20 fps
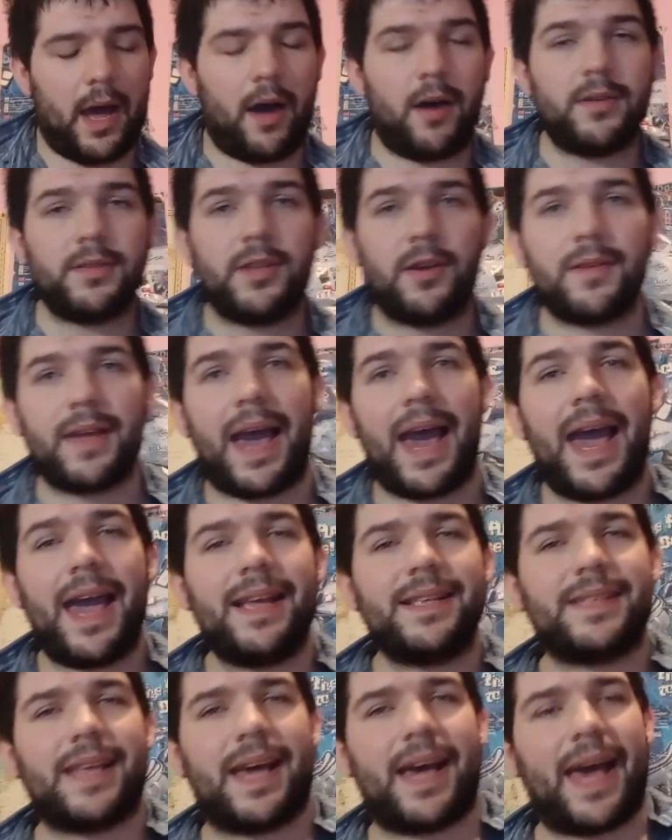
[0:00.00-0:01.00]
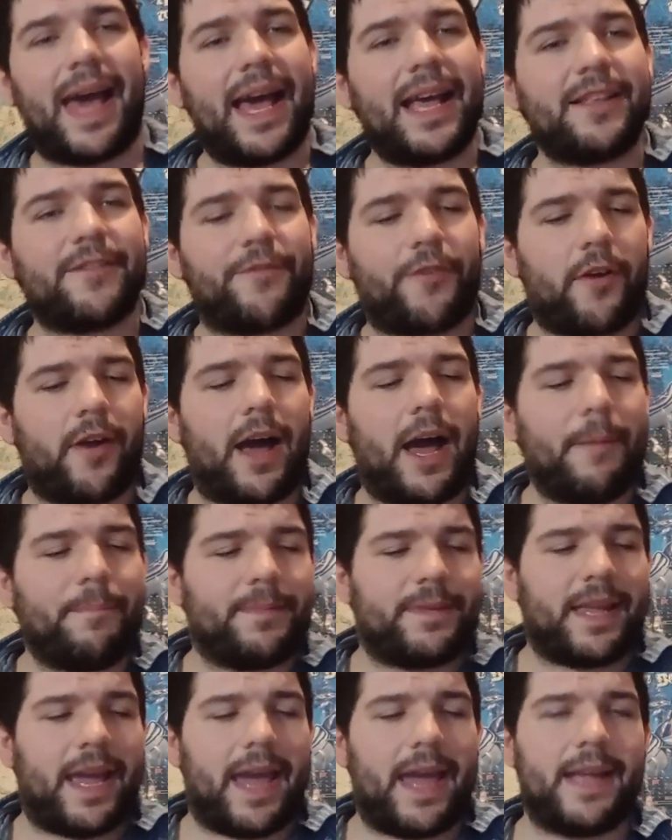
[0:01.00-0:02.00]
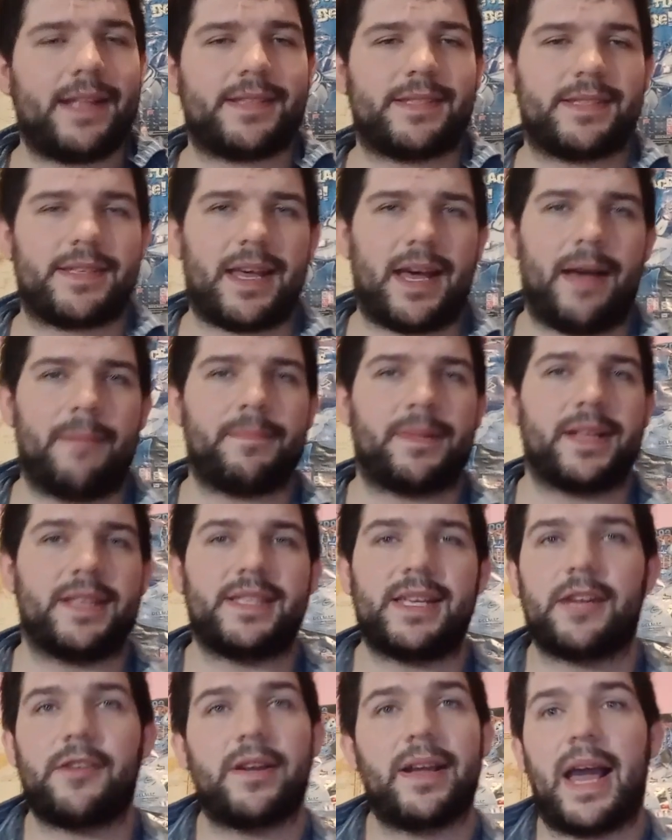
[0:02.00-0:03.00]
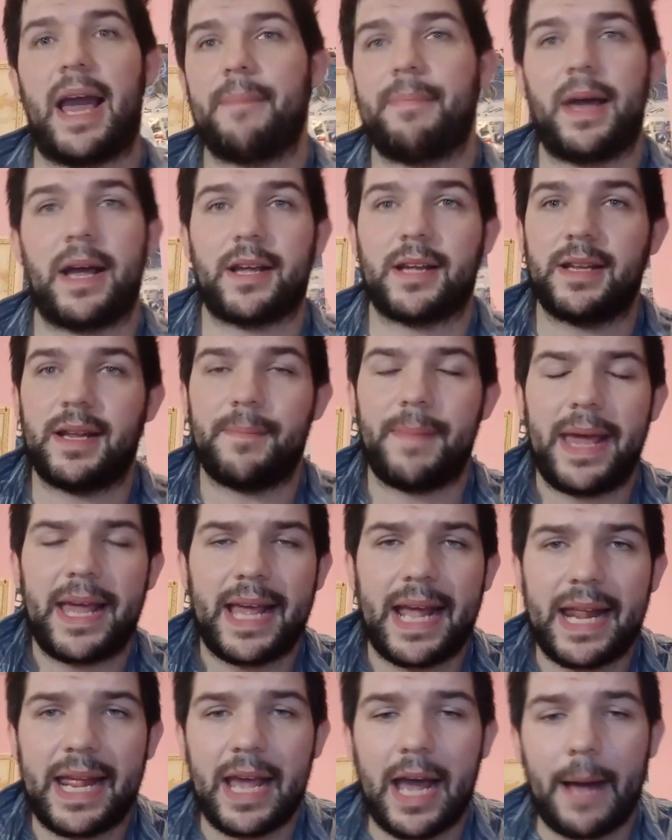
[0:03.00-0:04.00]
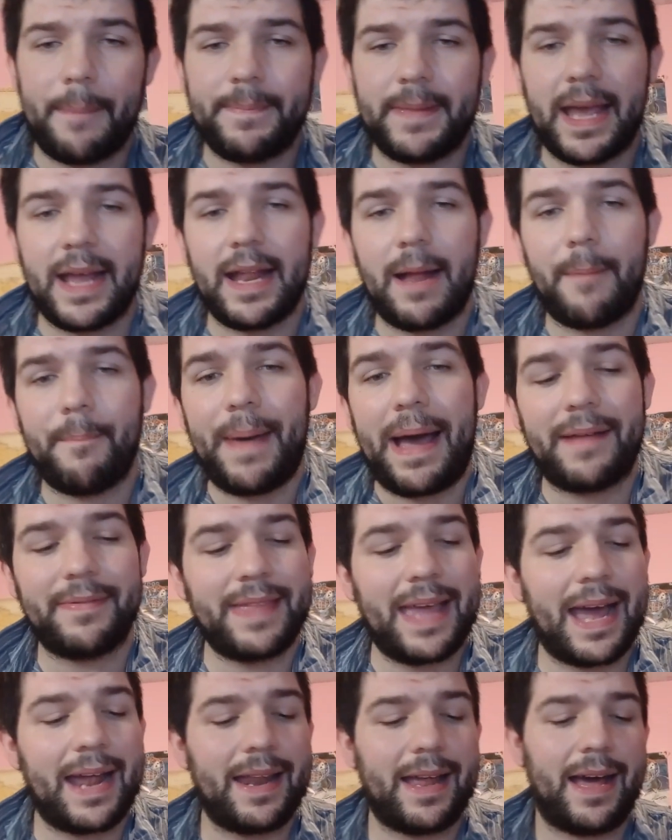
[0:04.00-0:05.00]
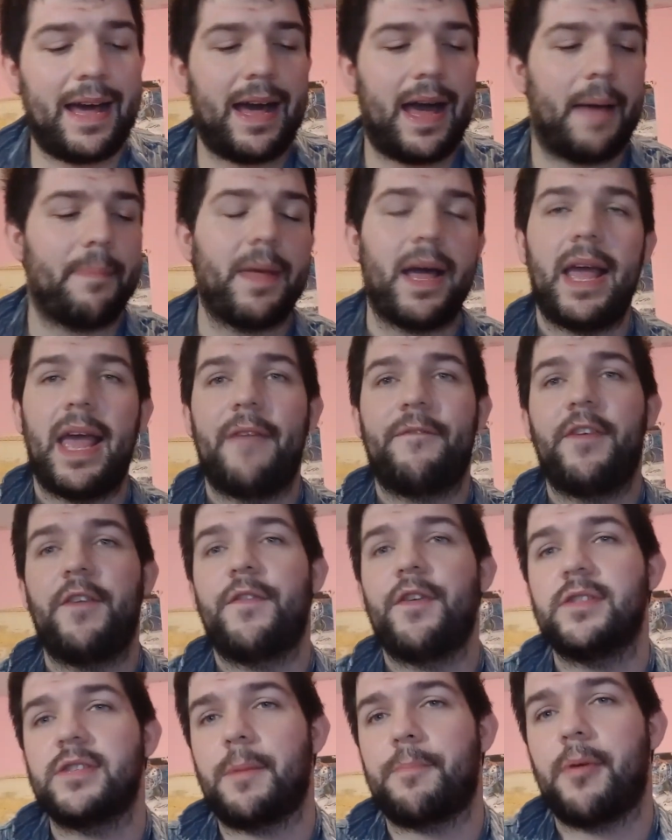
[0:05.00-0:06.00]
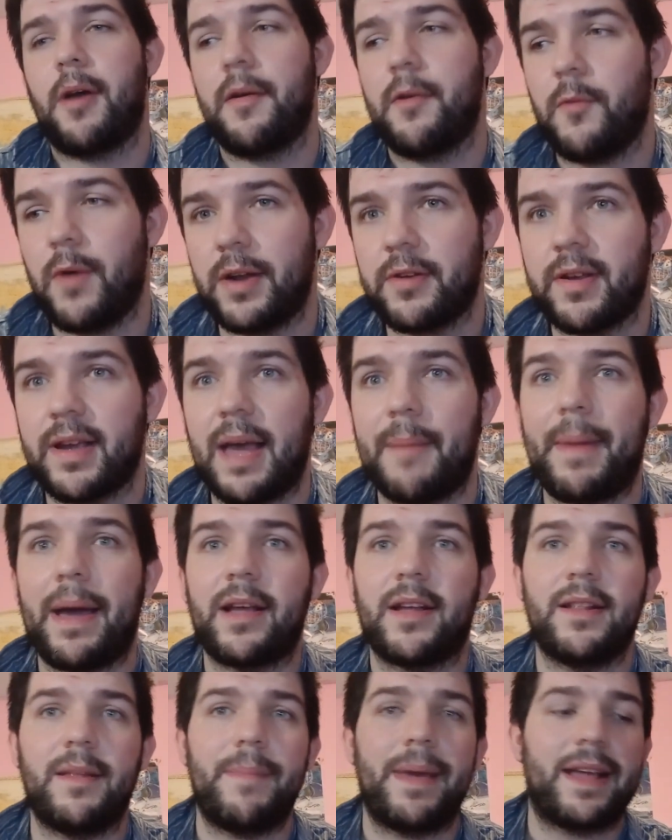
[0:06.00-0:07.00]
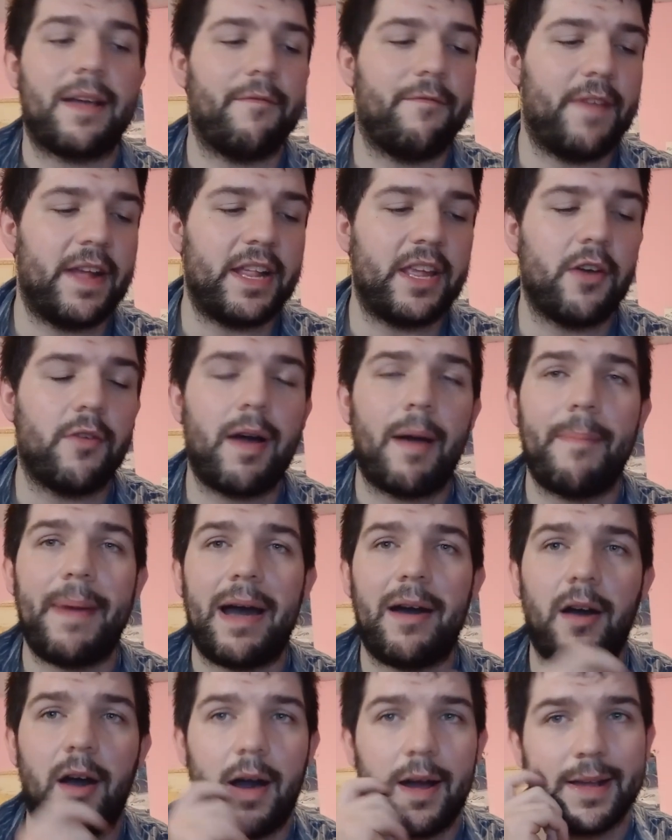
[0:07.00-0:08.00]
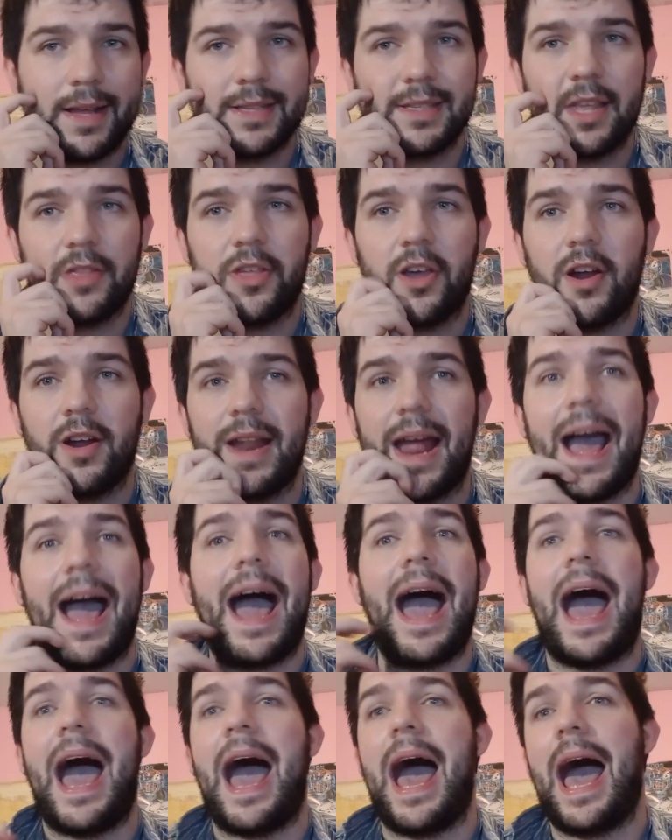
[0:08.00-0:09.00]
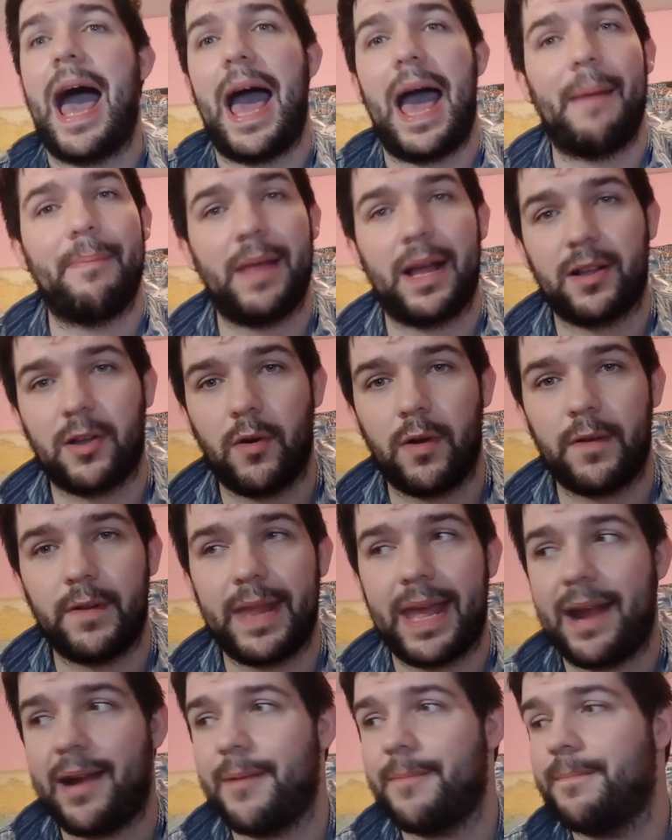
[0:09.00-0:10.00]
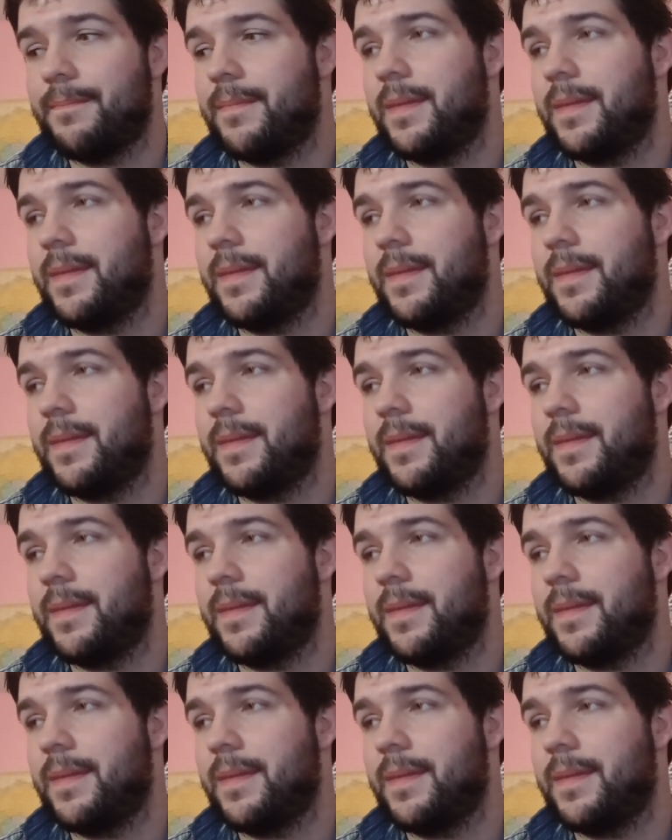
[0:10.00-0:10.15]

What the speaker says: Also, guys, as for updates, considering I'm not going to make any update about that, I'm not. If you viewers are probably wondering, am I going to make a video about August the 3rd? I'm not going there.